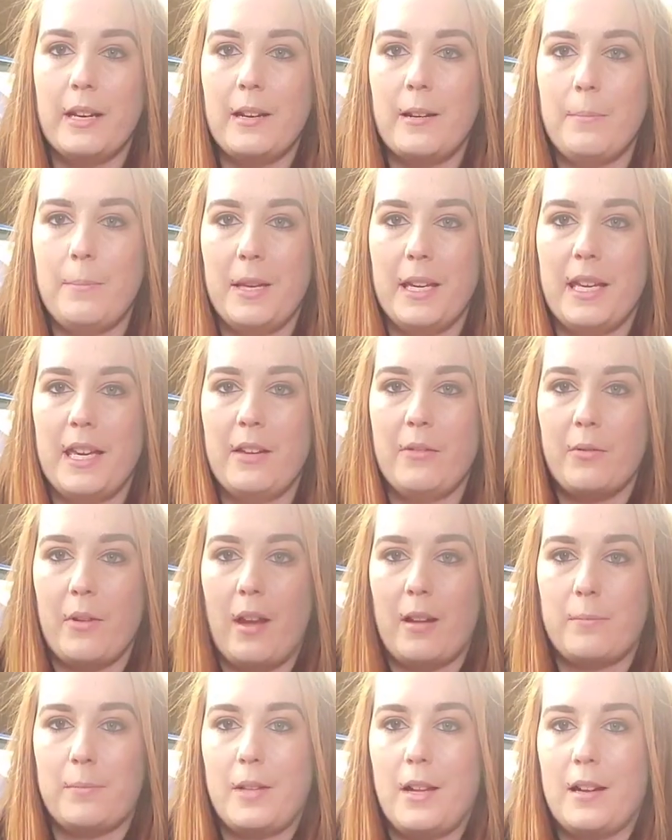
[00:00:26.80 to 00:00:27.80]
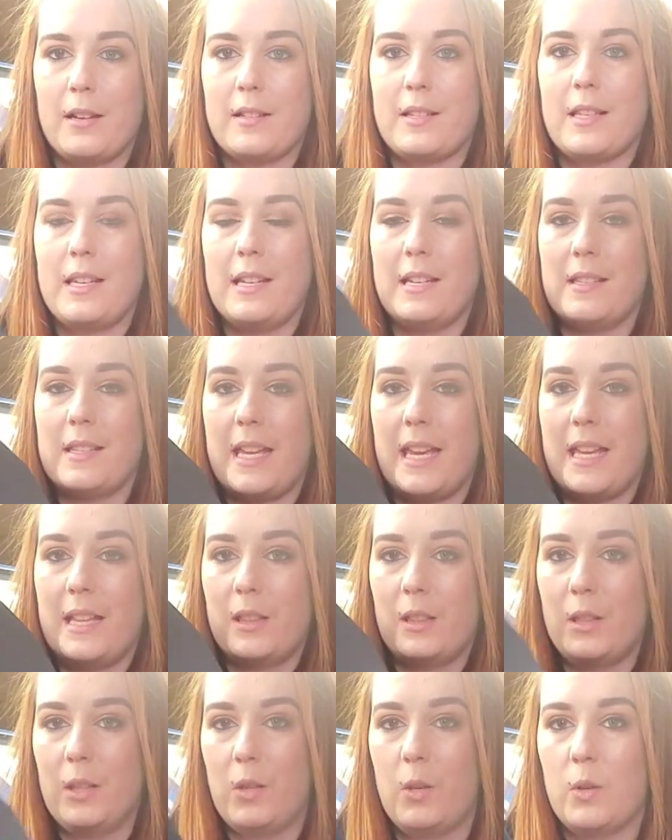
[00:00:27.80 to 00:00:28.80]
ended up picking RokBlokz. It is a
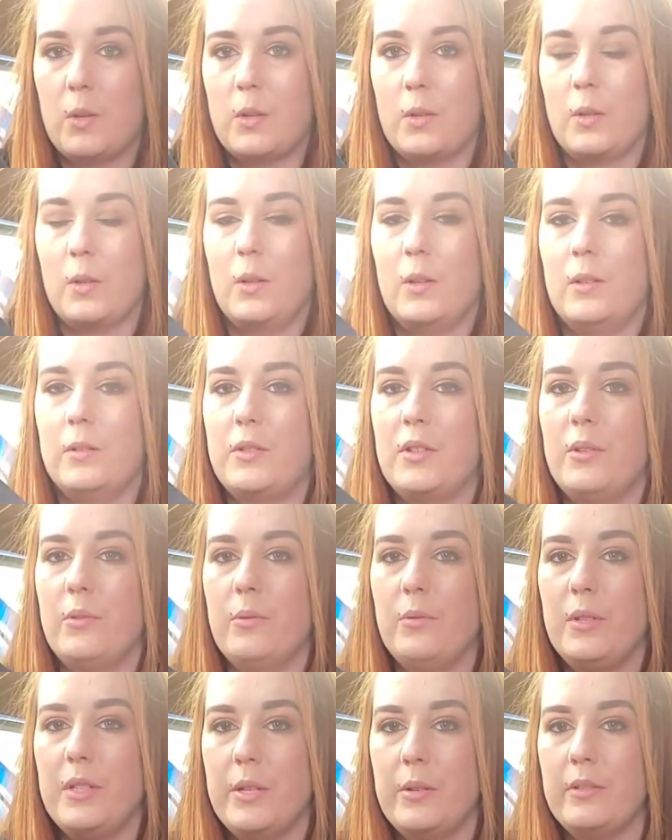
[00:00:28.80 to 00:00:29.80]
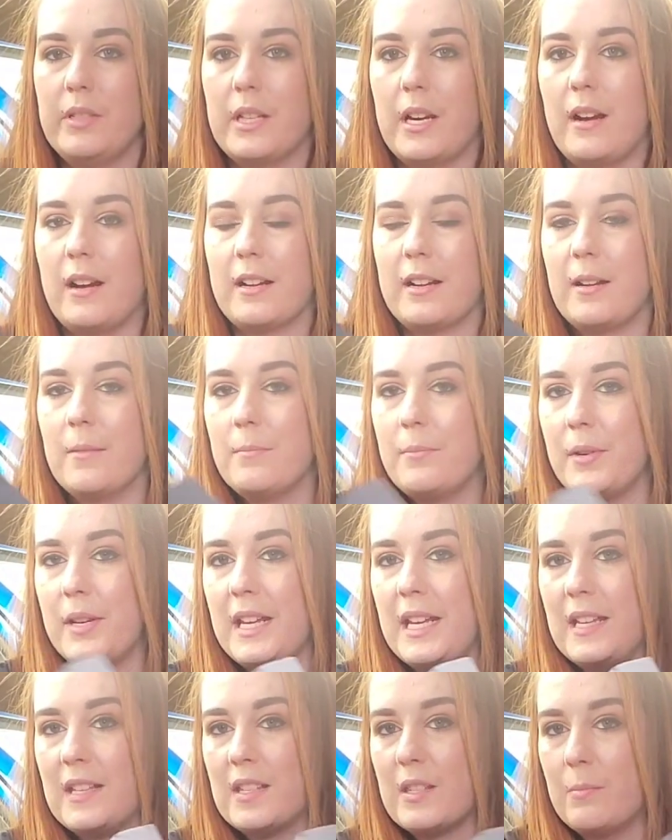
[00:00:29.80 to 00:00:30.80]
local to Utah
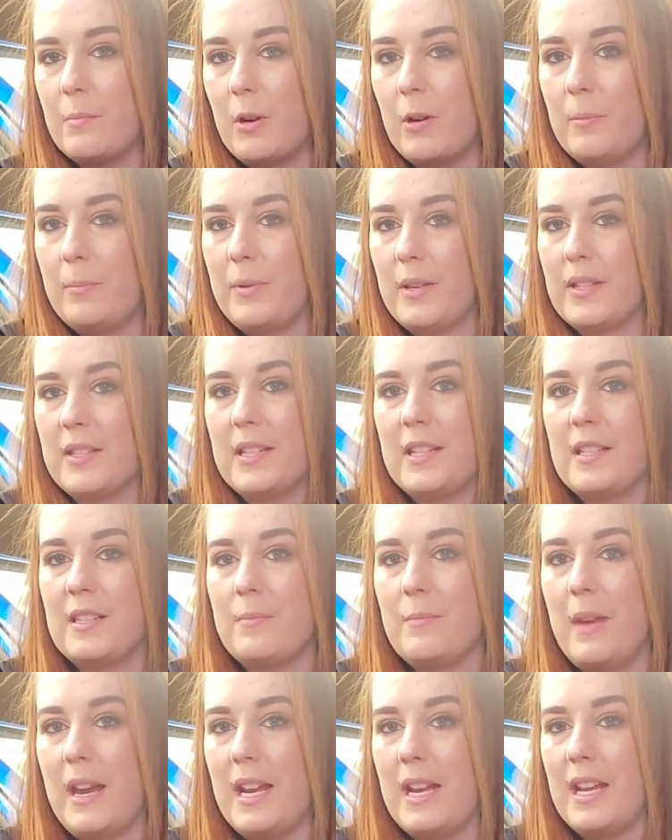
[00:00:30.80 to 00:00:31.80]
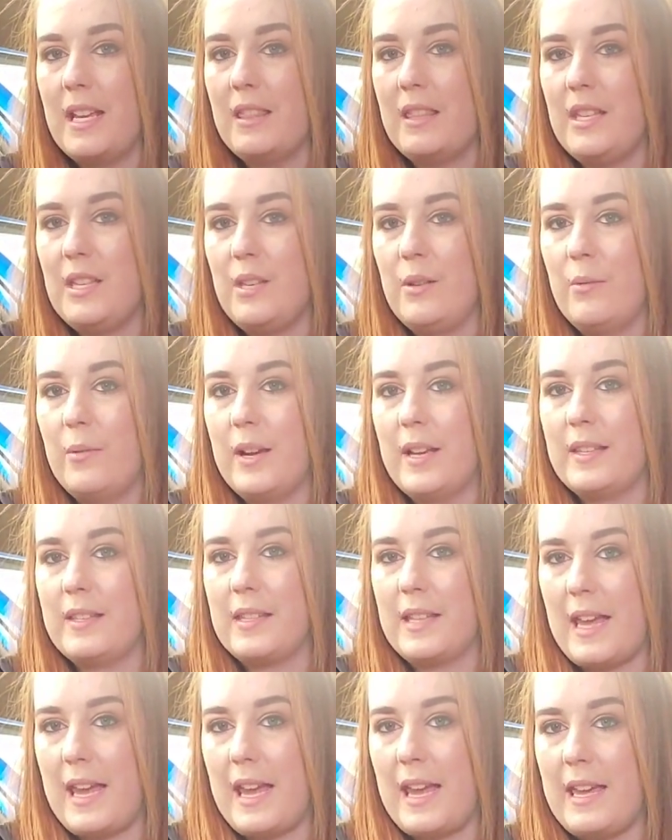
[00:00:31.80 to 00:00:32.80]
company, small business, made in the
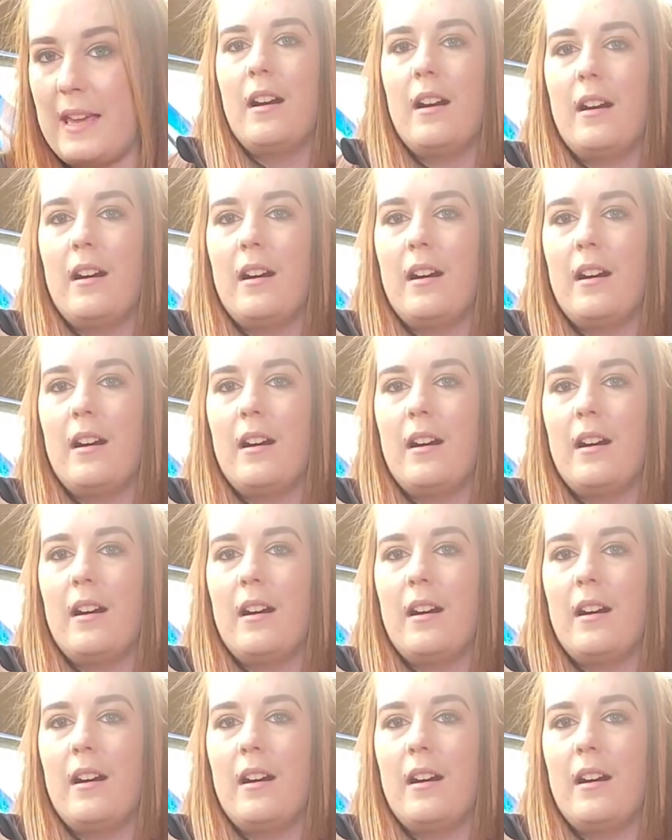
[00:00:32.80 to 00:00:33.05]
USA.